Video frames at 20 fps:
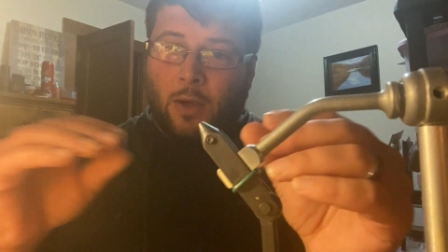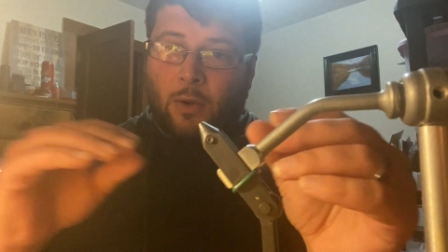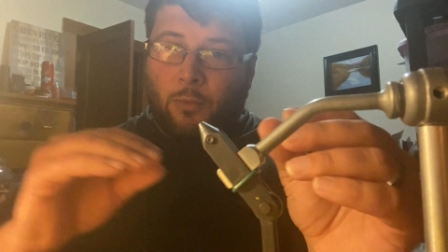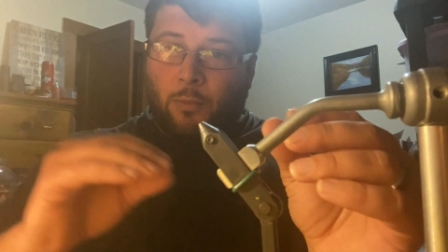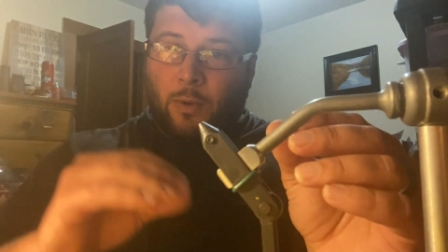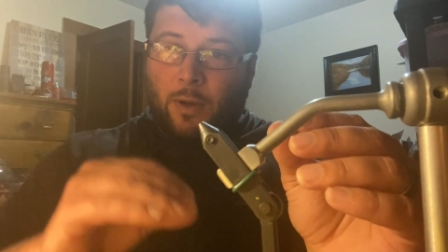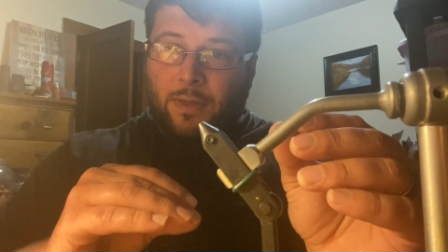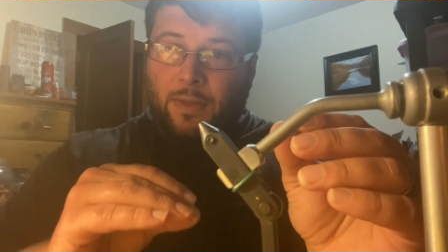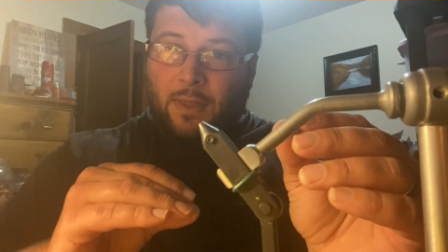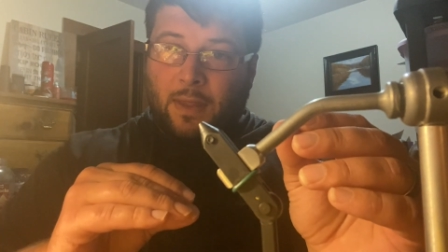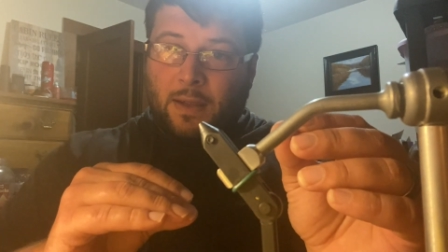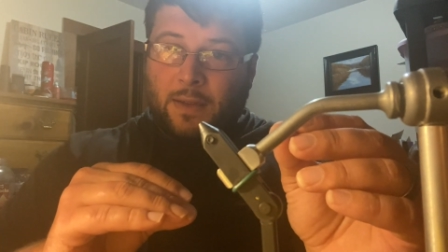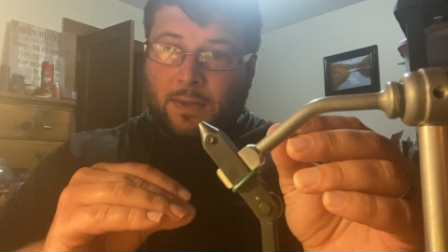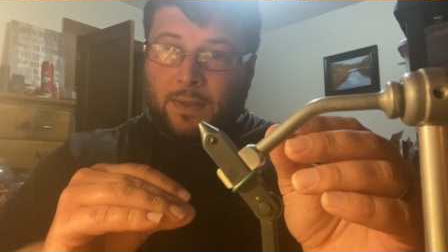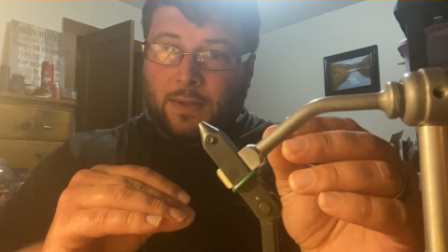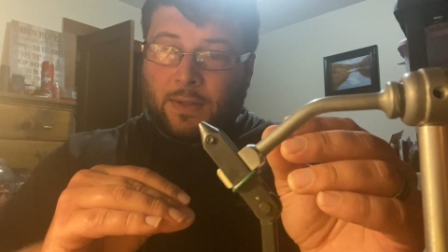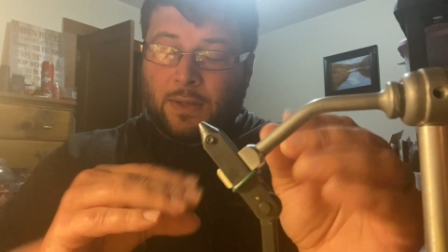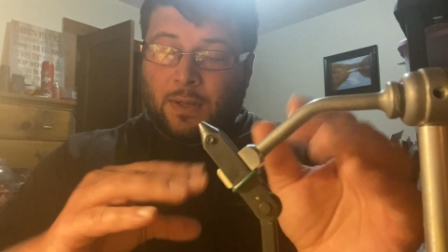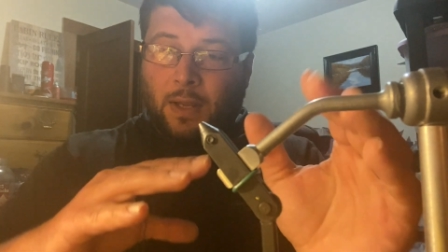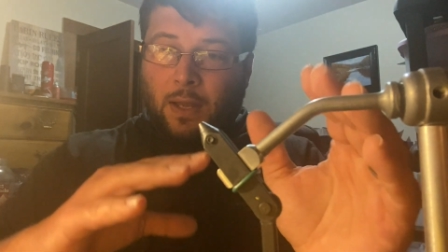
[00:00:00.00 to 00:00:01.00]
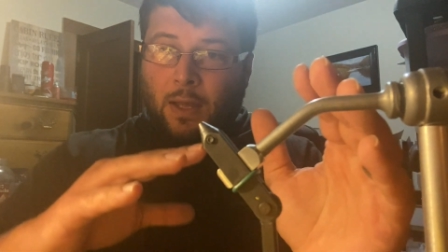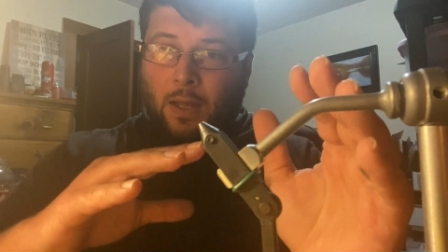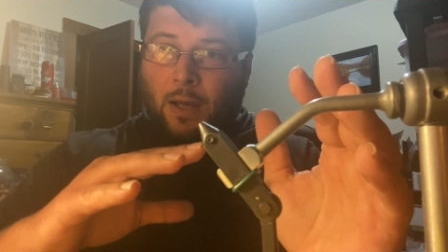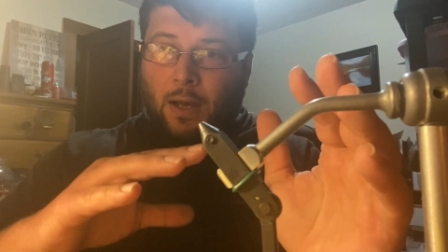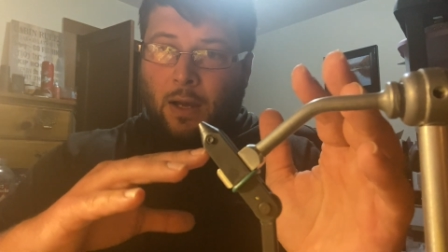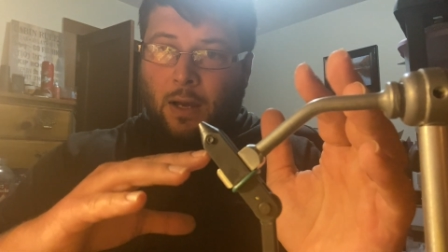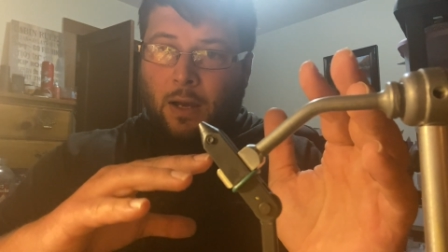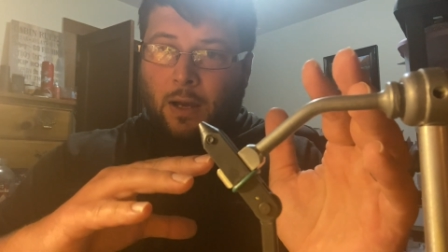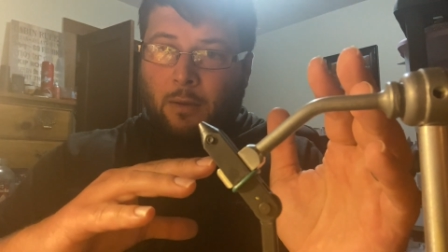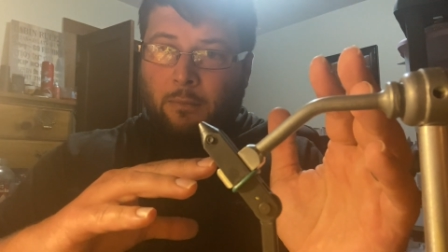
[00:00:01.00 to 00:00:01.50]
with this
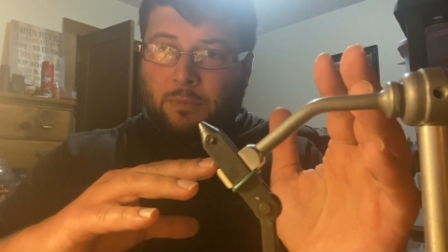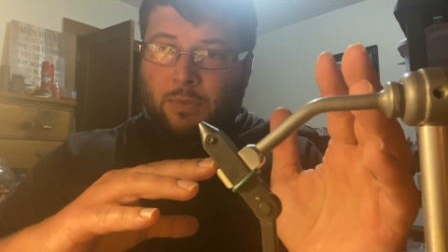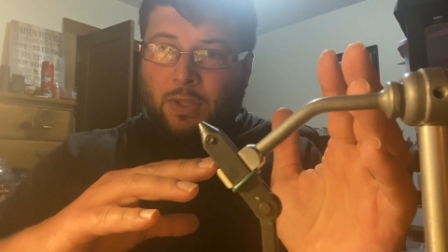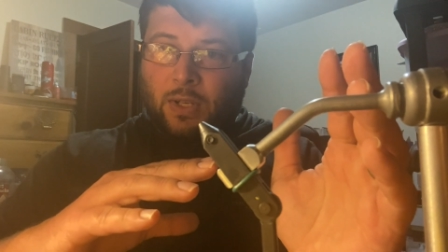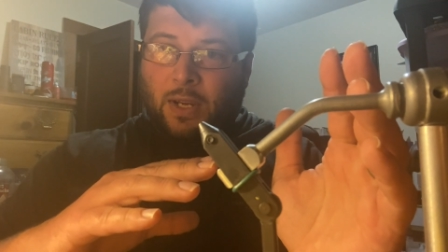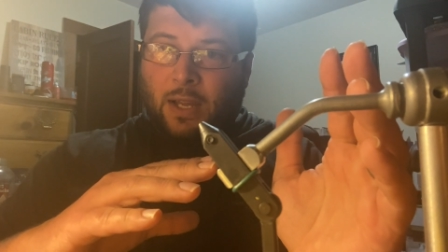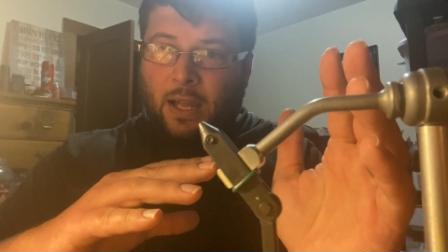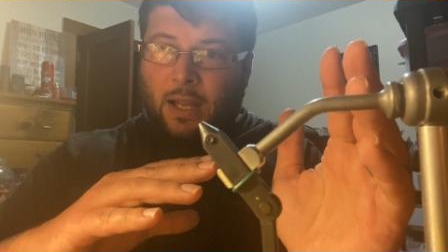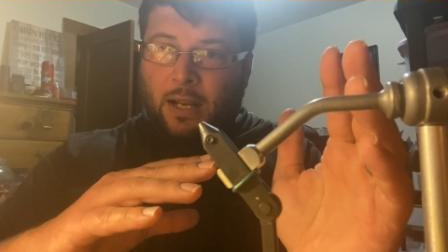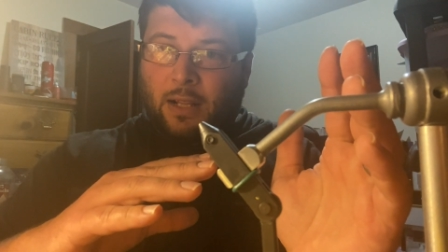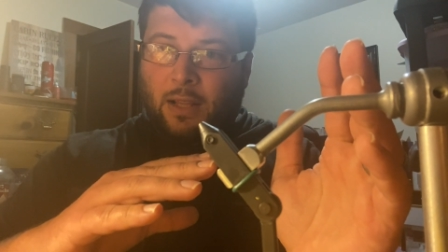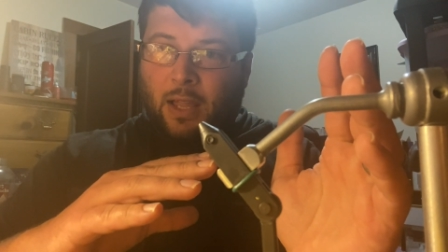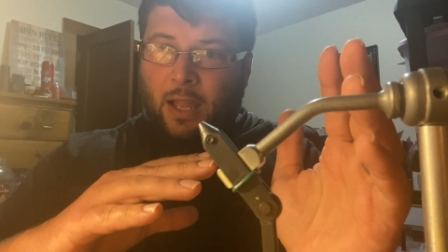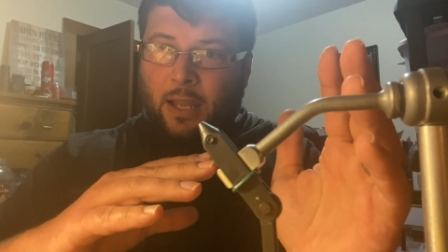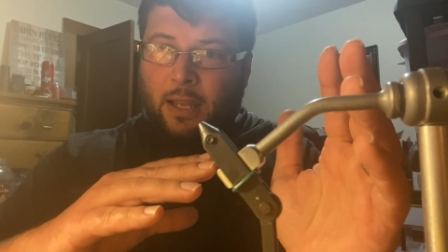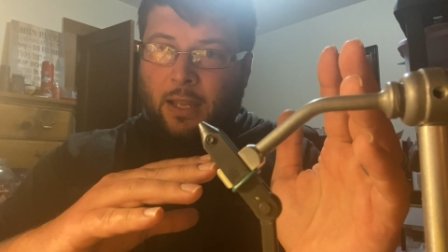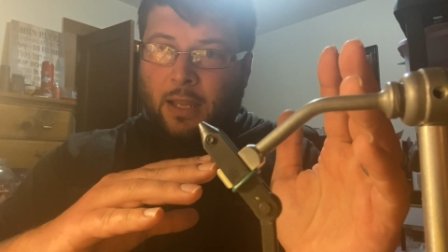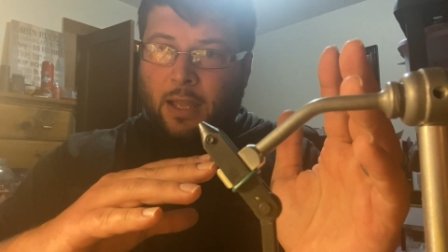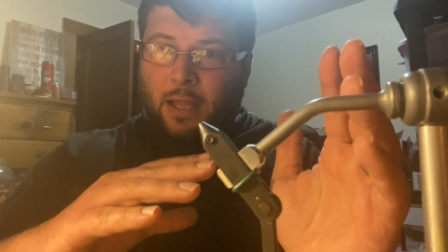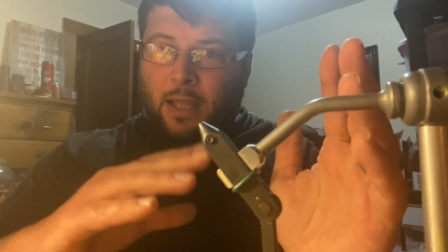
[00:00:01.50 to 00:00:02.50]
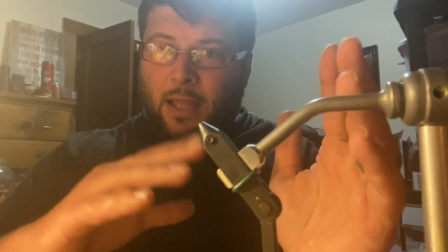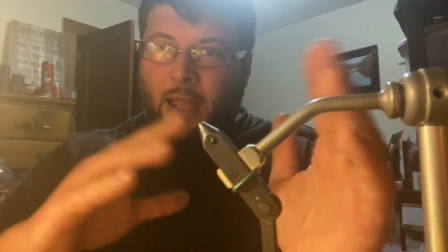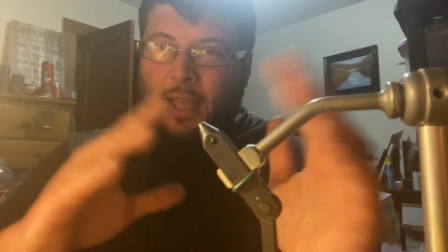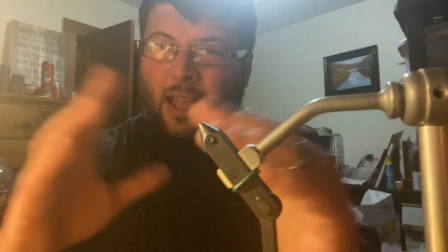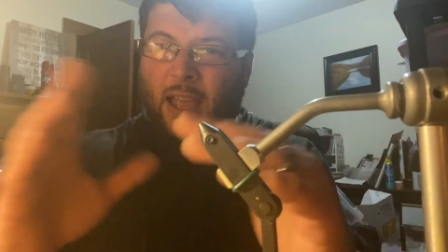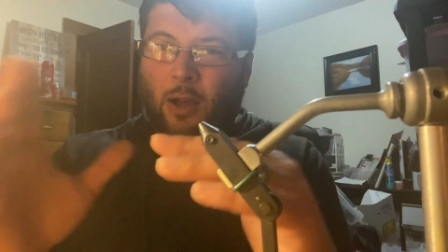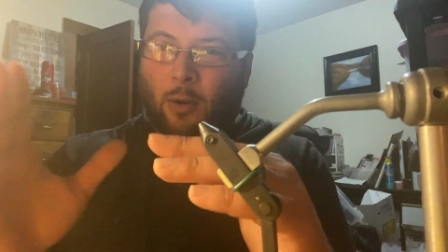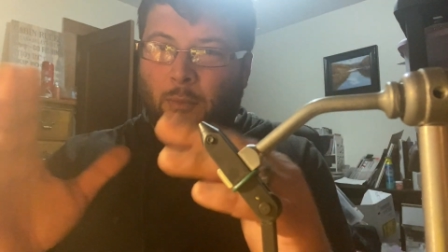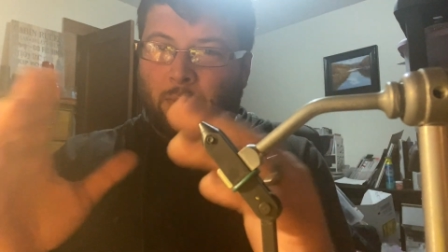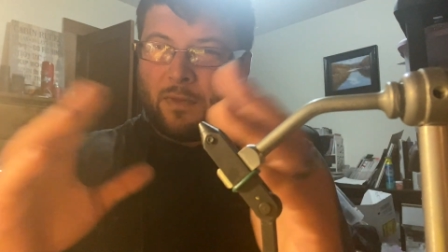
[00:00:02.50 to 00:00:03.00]
to kind of like
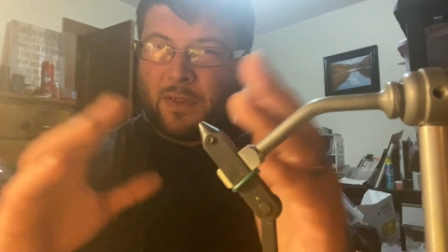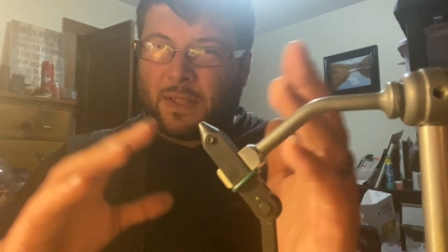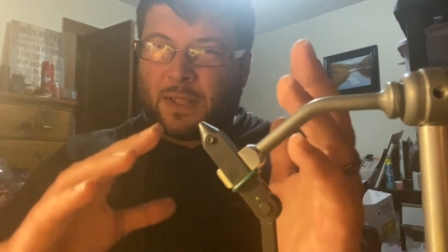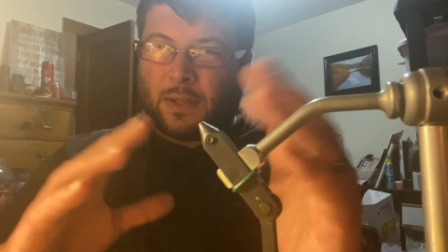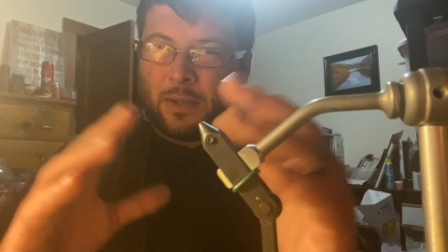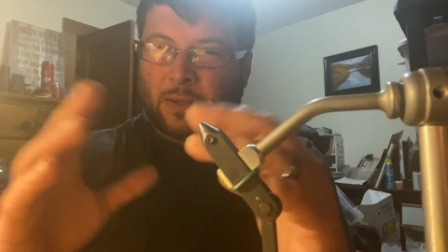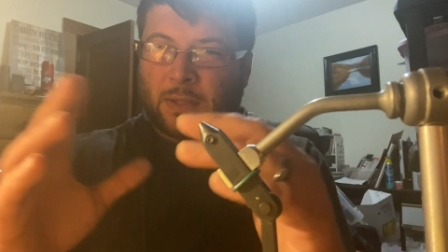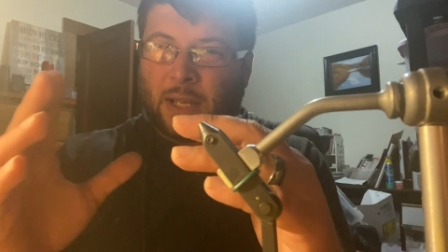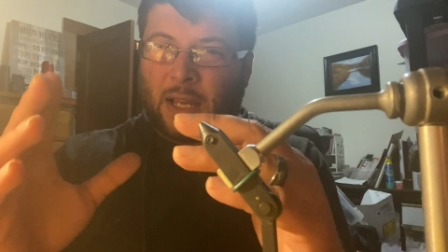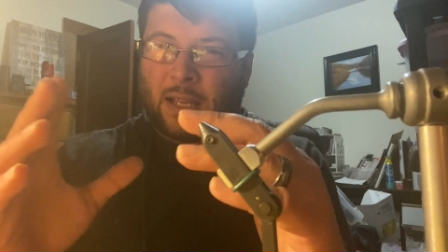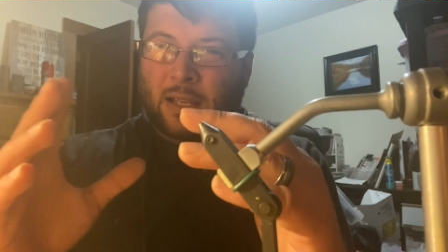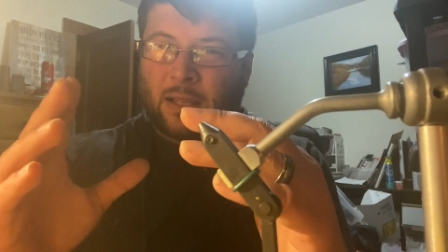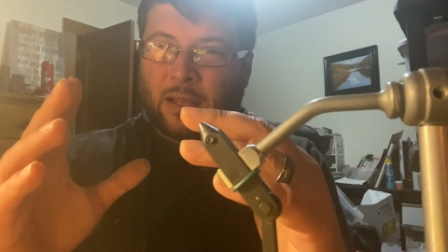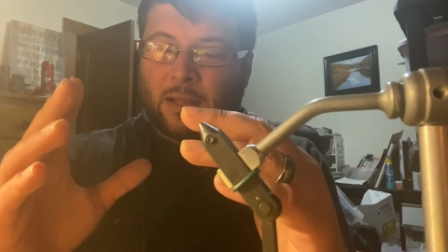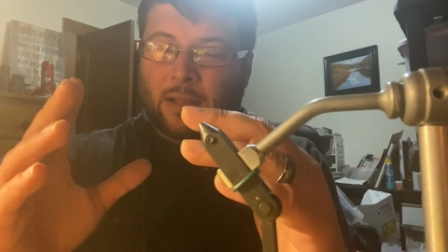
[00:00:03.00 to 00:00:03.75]
help facilitate,